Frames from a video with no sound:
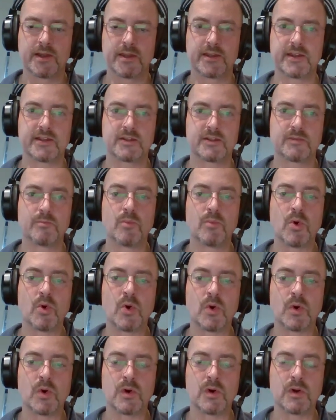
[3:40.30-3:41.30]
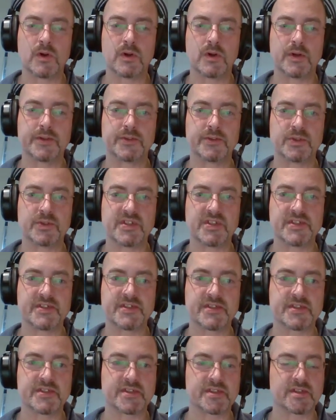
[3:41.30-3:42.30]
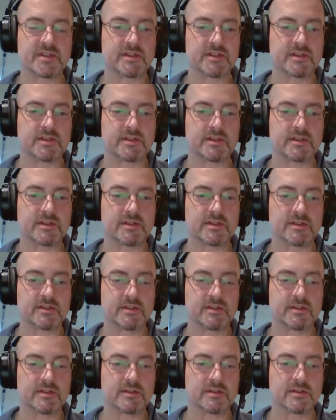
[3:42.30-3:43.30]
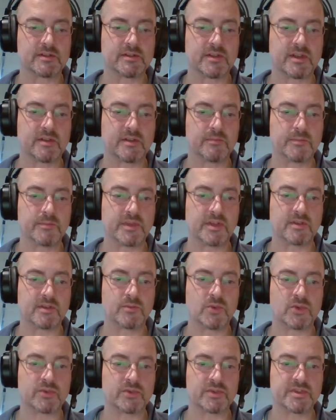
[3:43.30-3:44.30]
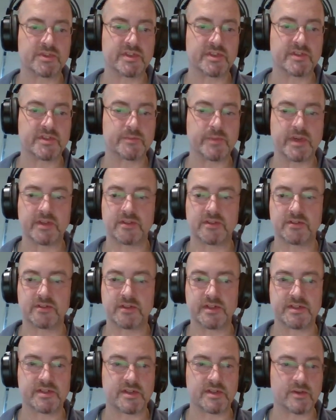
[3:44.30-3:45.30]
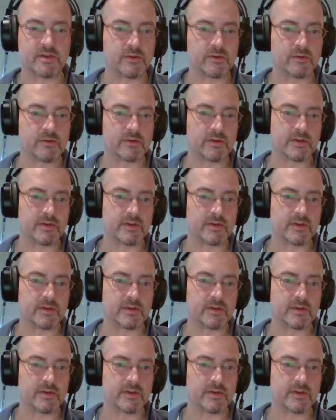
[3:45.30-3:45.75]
get more notice, being more noticed by the SEO